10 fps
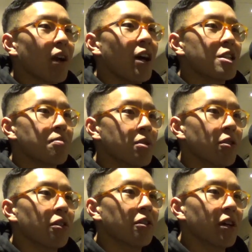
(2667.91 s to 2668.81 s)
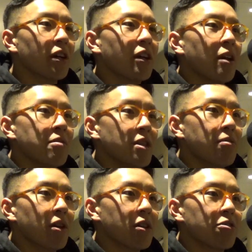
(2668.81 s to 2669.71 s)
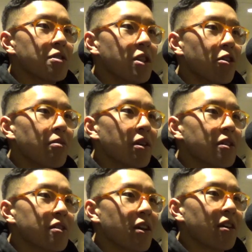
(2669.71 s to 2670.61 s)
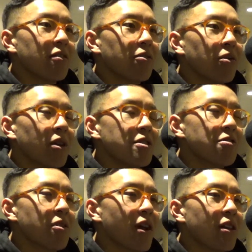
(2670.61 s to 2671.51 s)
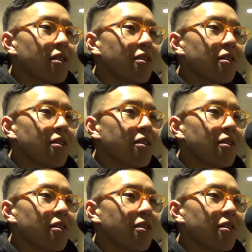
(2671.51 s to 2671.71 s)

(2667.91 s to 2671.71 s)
entrepreneurial like MD buddies or DO buddies that want to do that